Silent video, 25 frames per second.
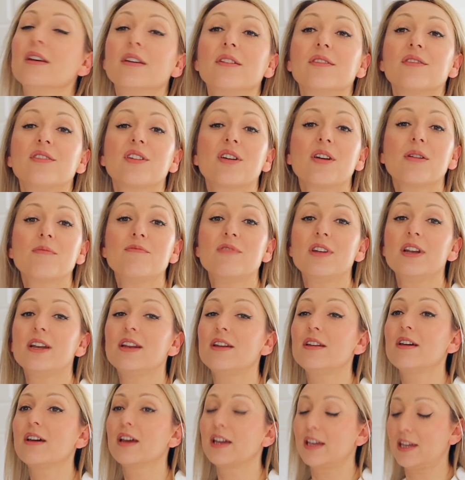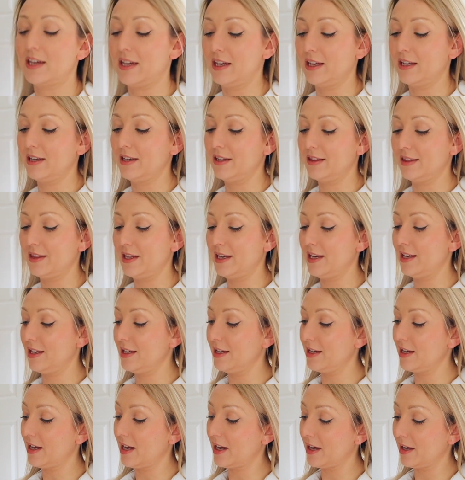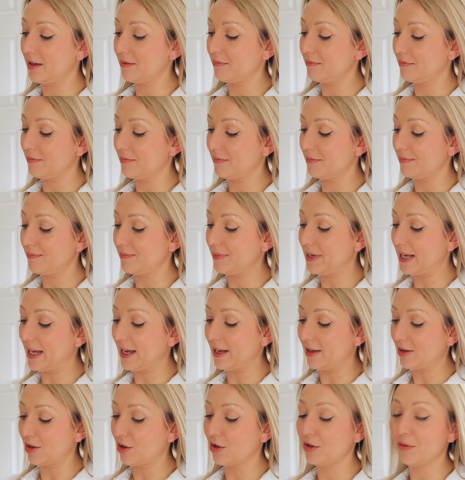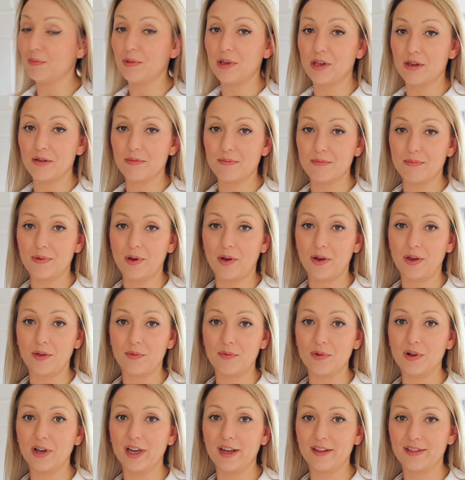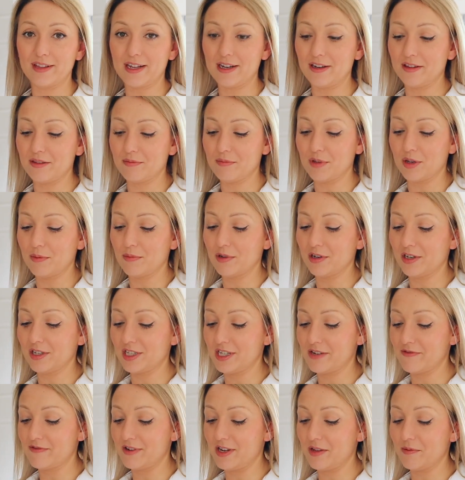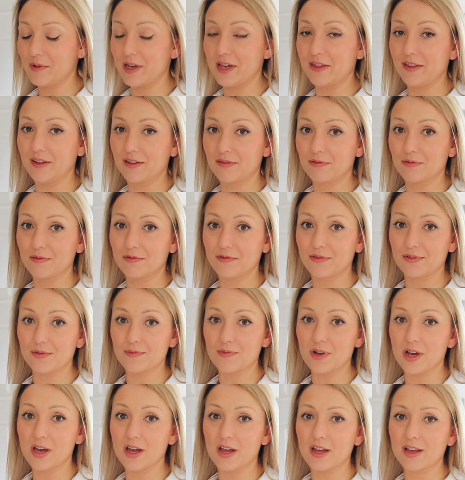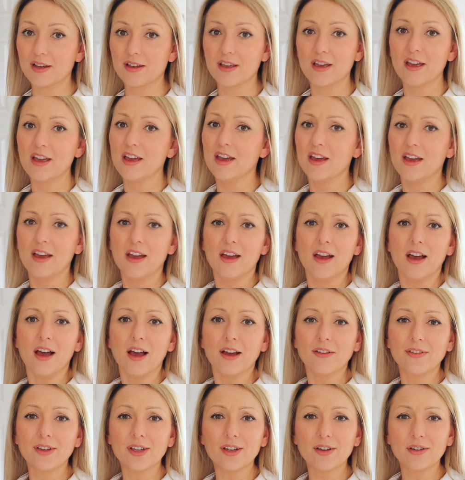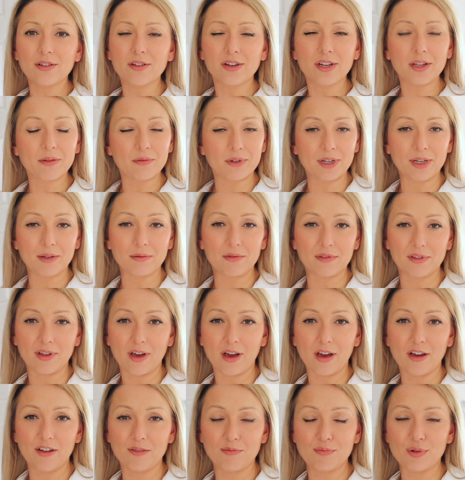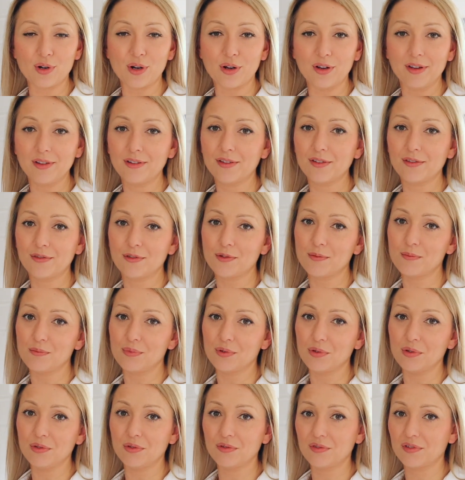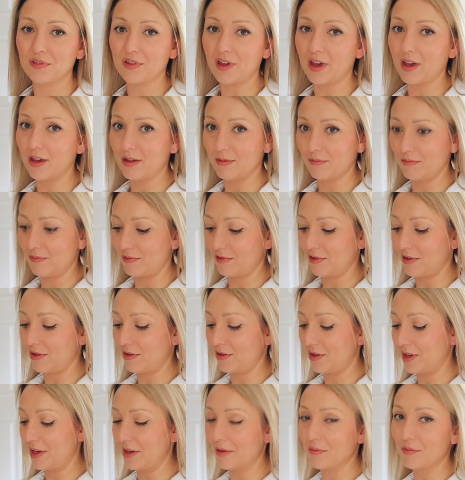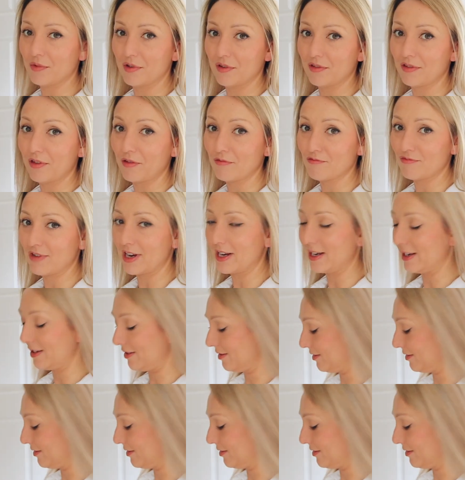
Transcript: So I'm really liking the um, Black Opium by Y S L at the moment. I generally wear this one for work. I think I got it when it was half price from Boots, um, so it was really